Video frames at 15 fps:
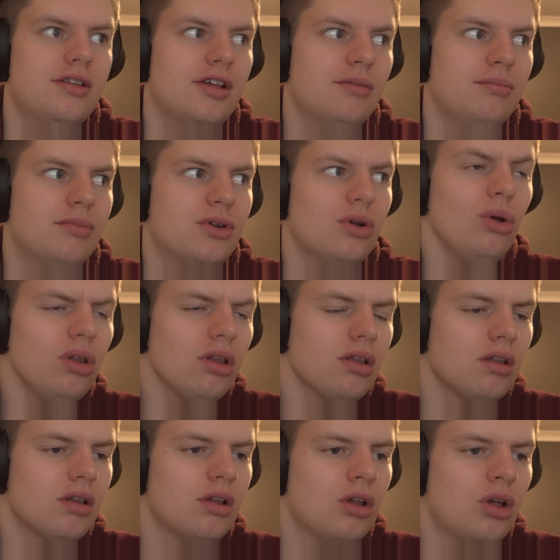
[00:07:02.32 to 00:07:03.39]
some stores,
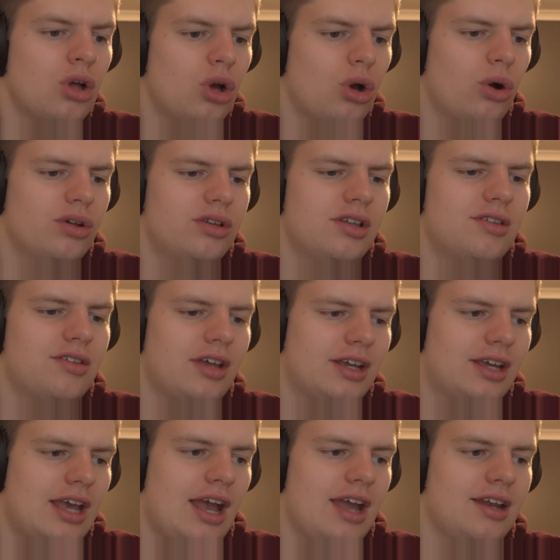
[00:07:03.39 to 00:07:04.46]
or is this like
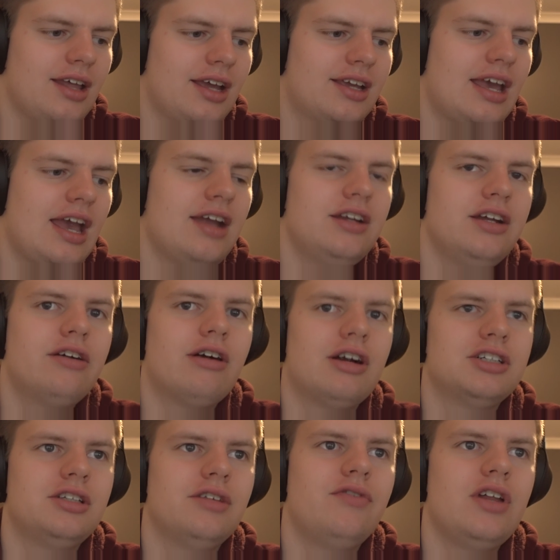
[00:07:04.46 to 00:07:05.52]
can like Candy
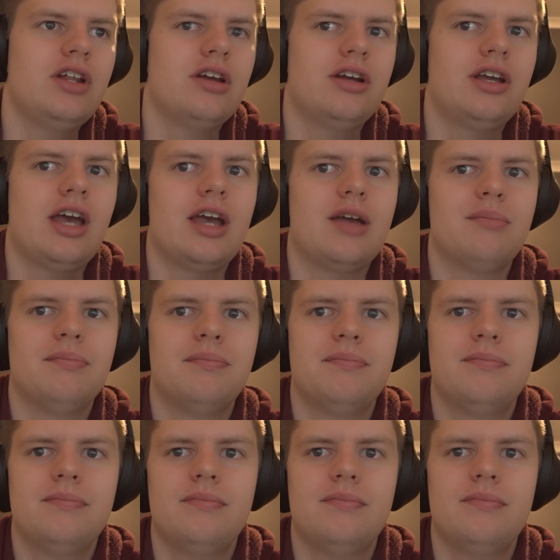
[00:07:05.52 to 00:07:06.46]
Crush the video game?